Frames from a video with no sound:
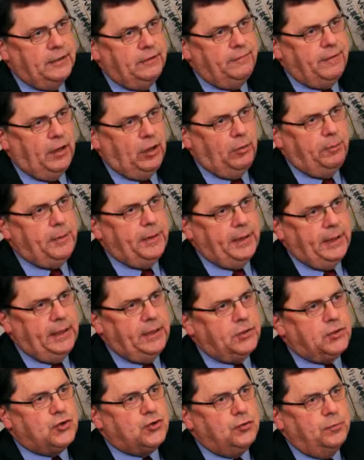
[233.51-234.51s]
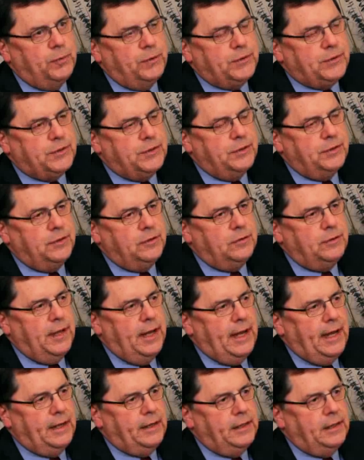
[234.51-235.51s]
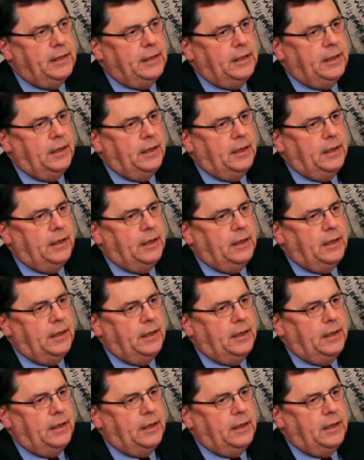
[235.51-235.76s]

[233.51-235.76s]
developing instruments to do that.